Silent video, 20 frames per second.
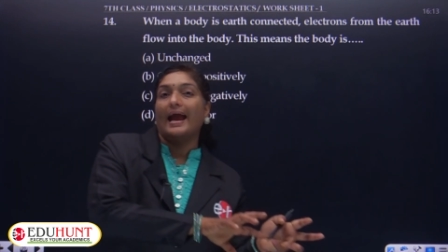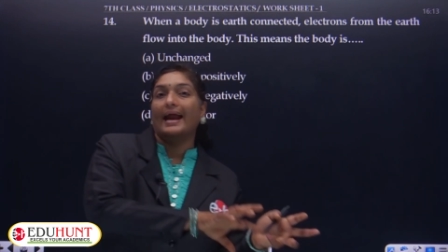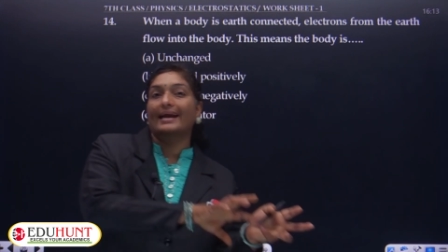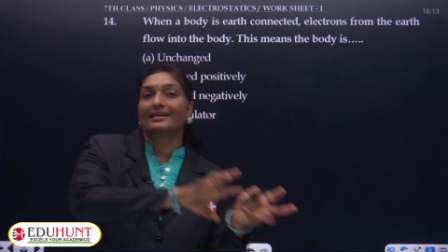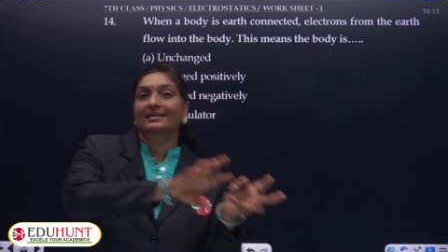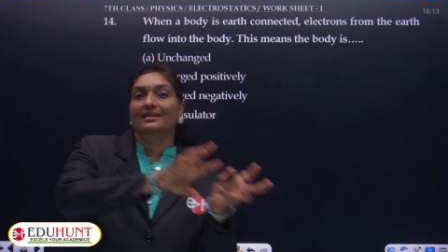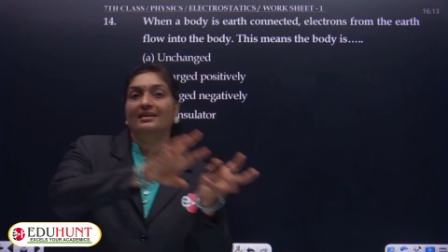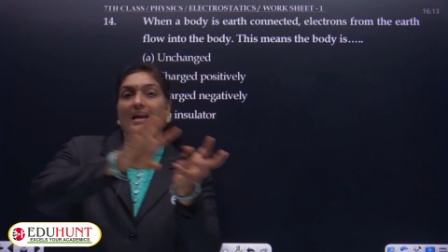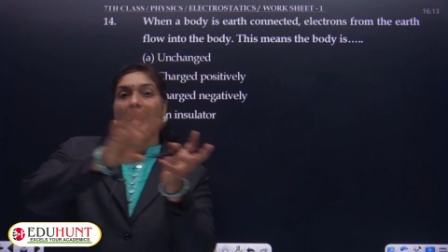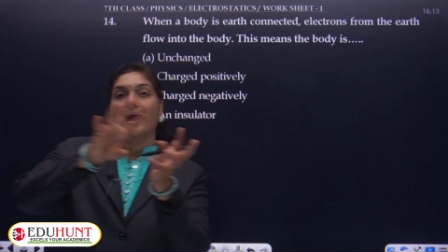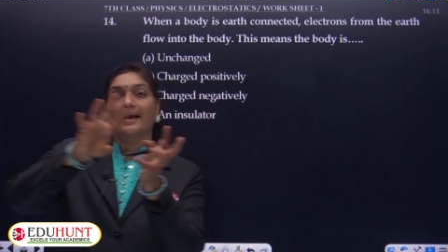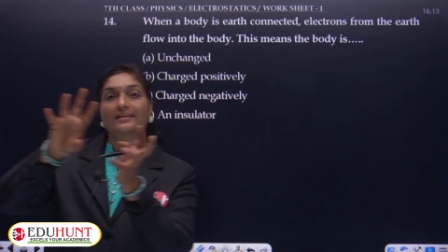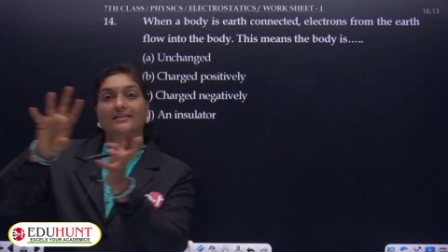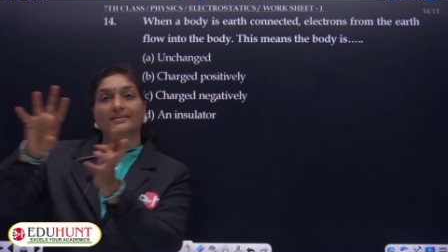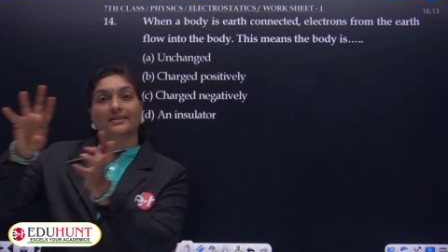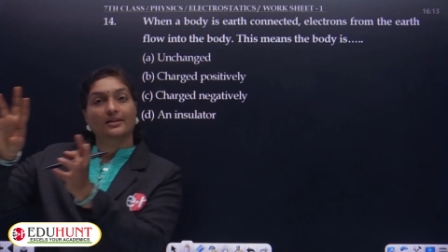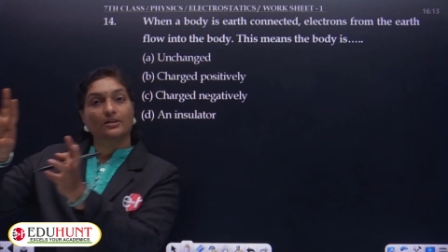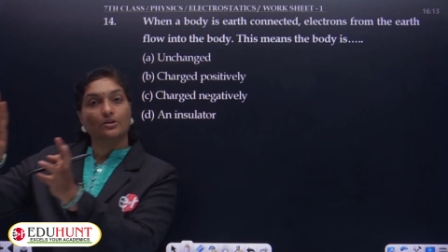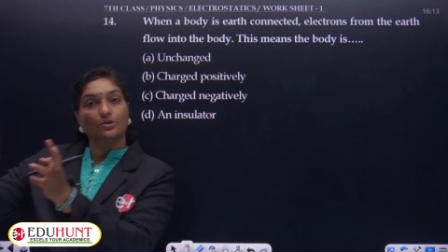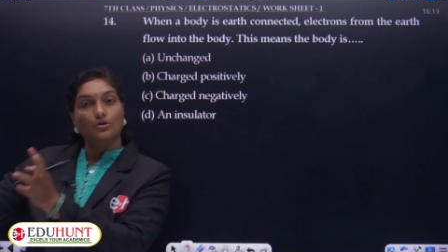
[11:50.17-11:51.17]

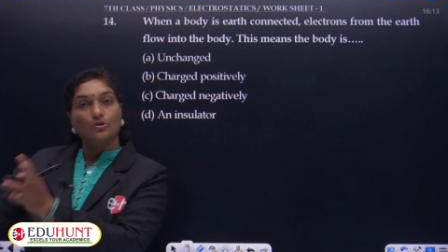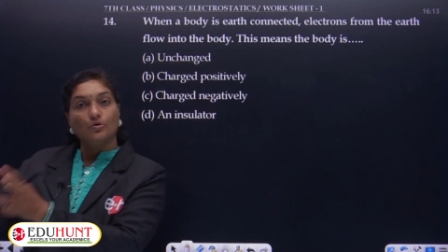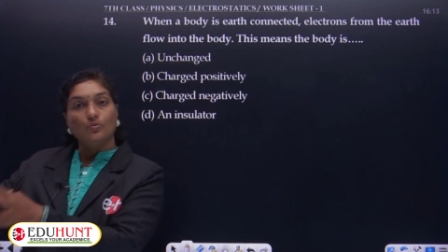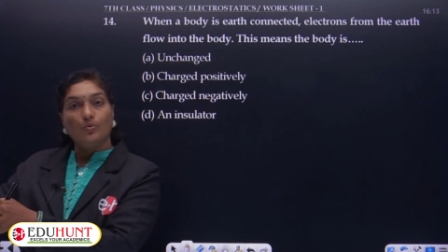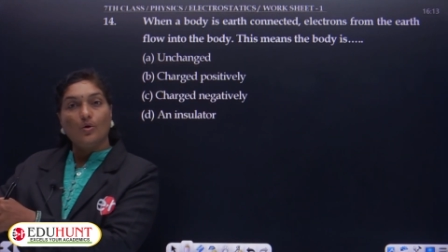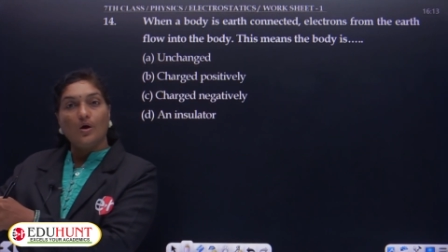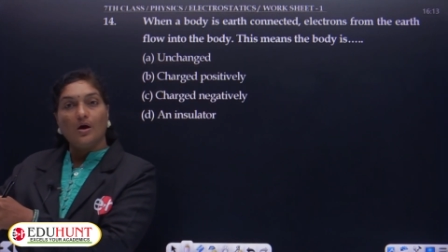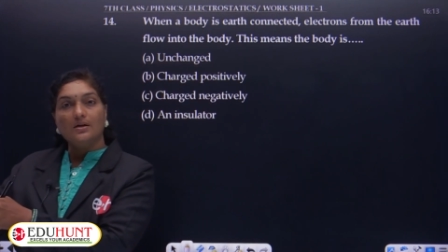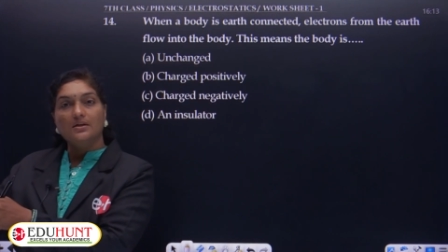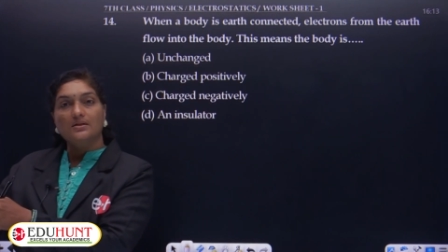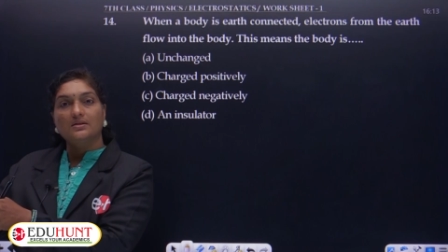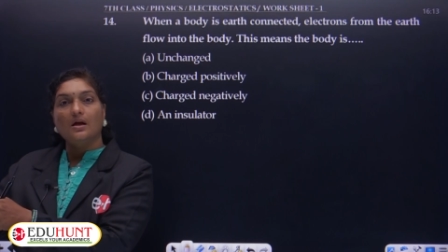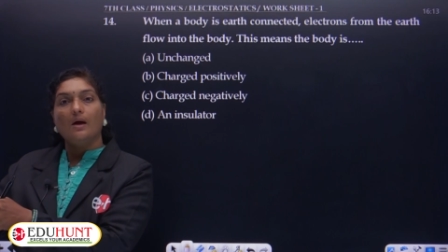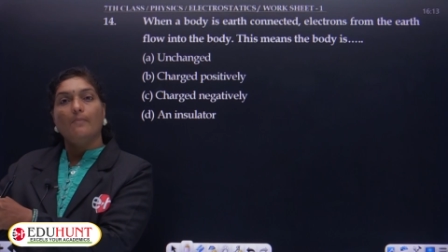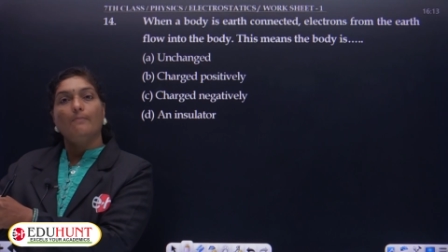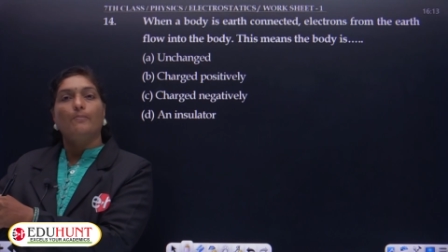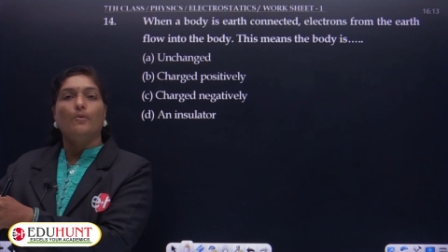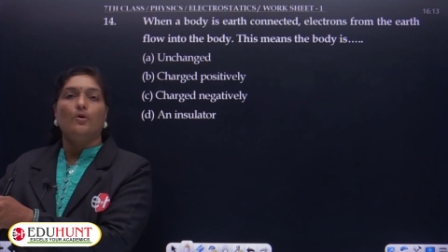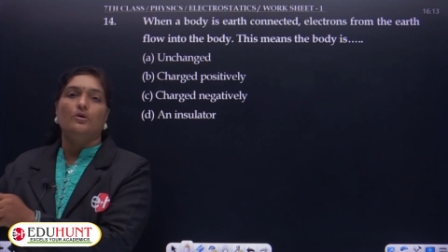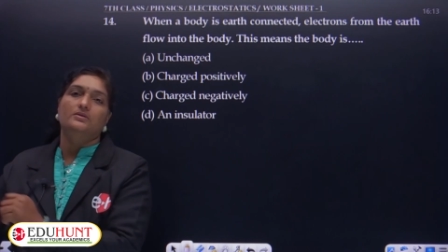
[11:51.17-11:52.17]
attracted towards a
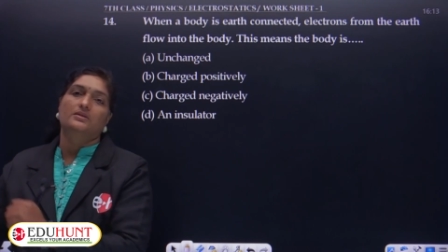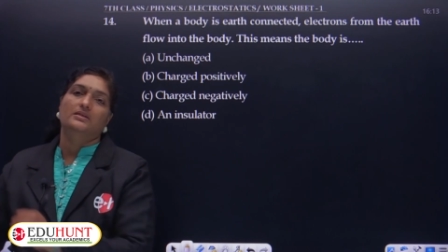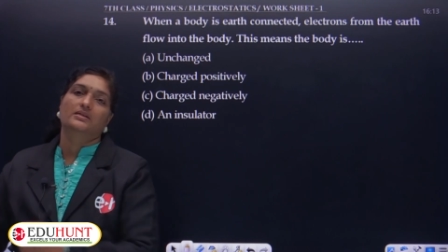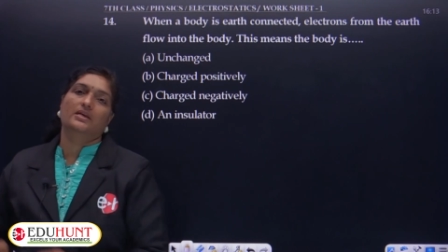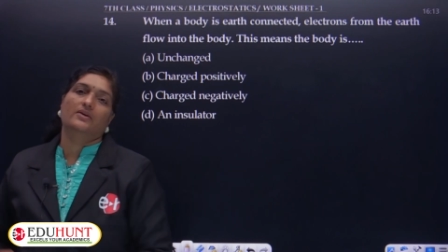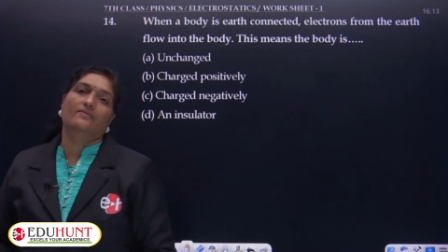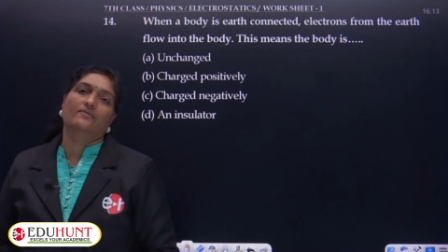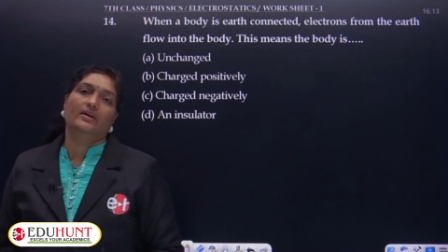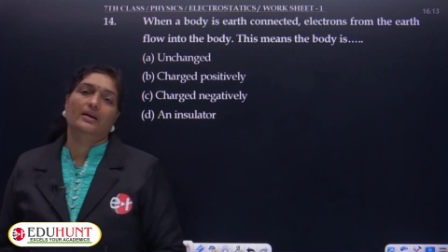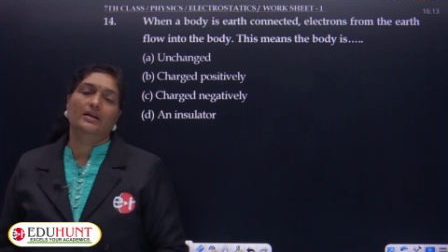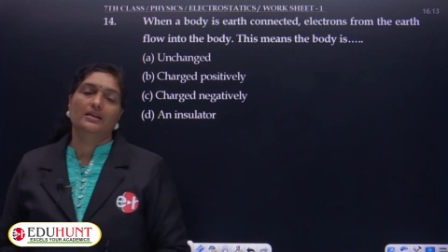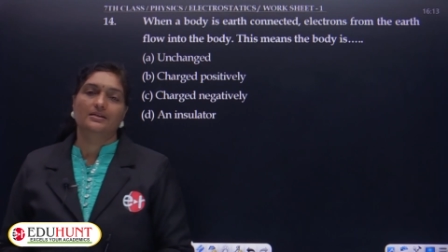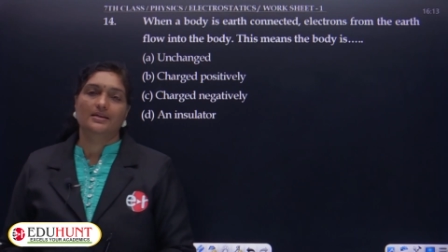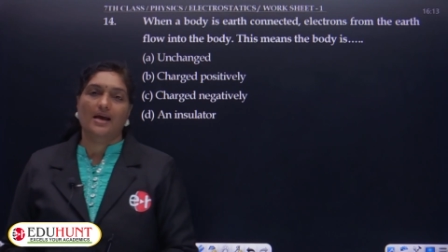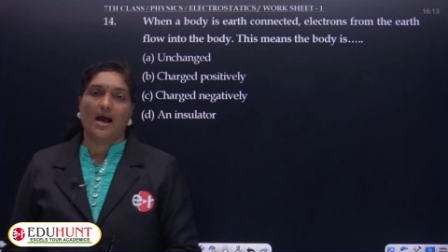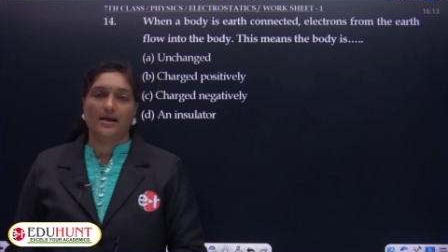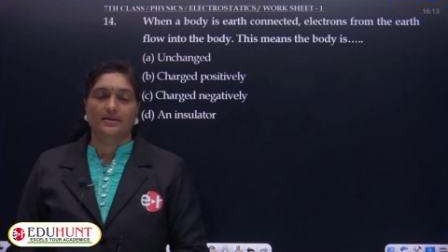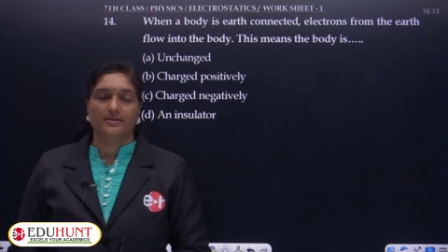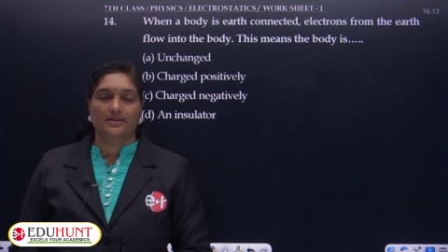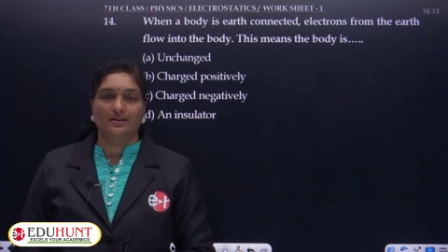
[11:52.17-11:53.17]
positively
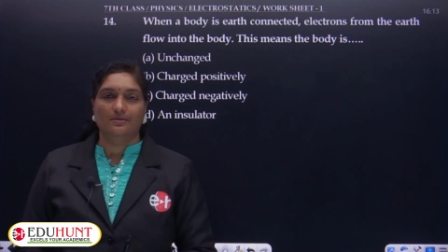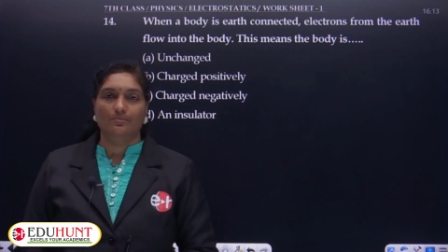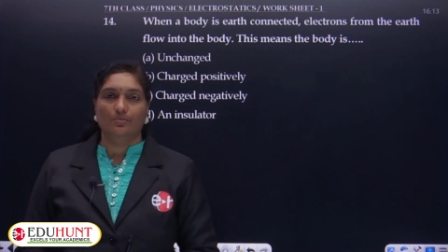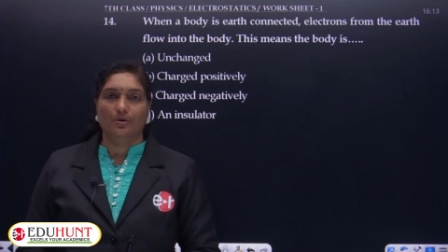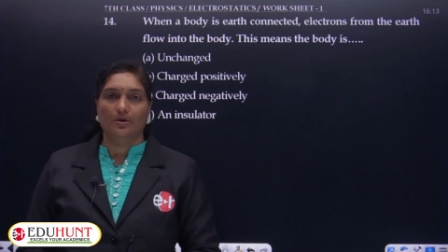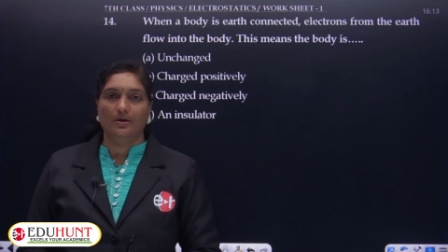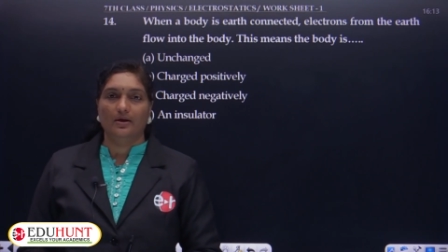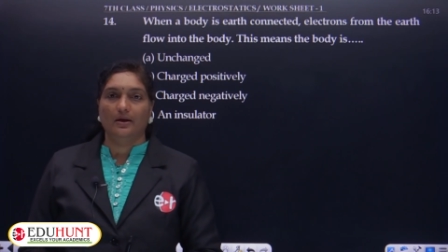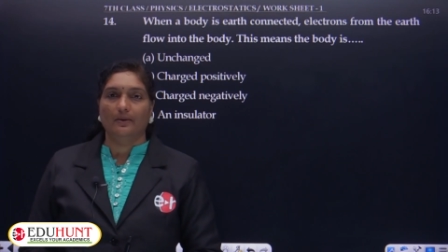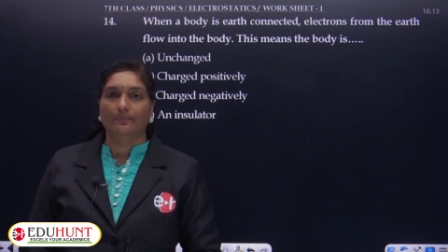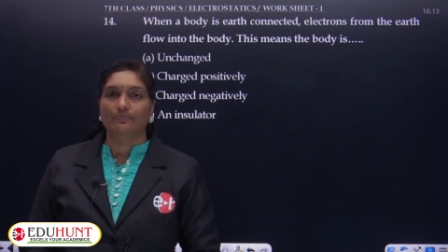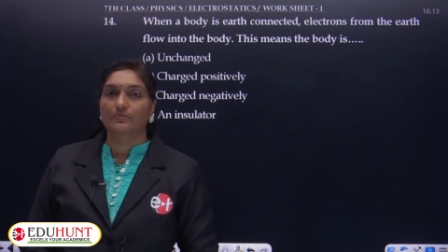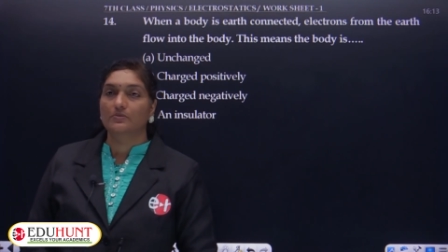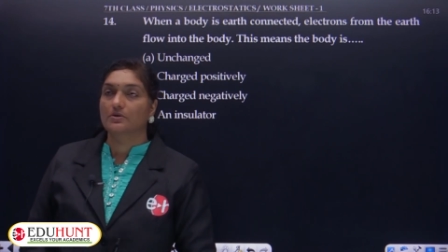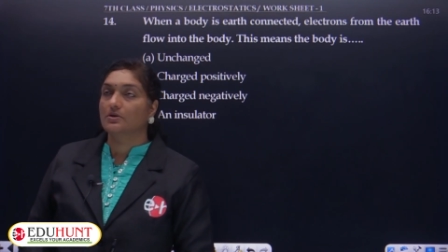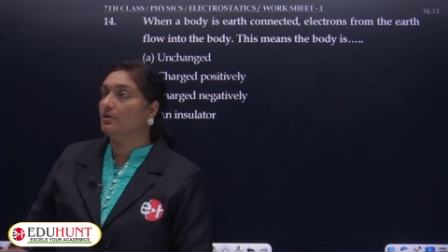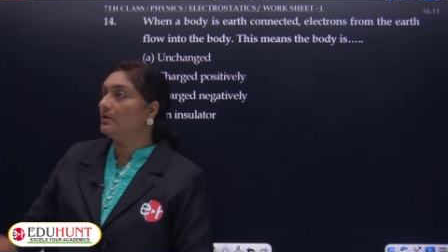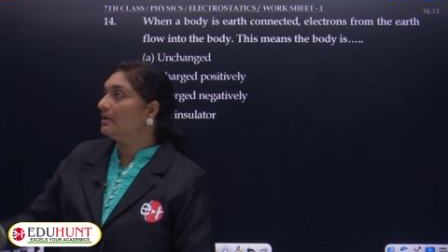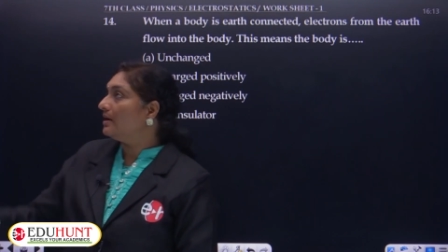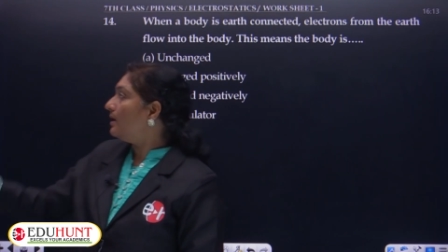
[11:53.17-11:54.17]
charged body.
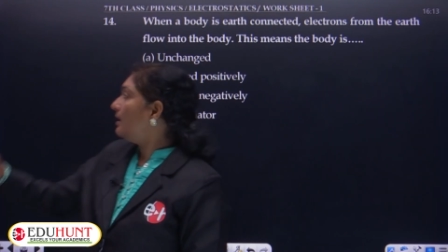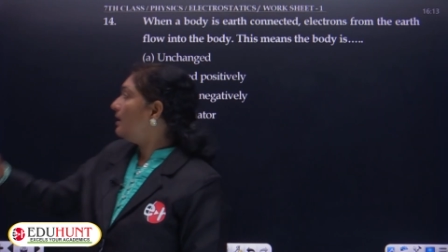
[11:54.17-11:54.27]
So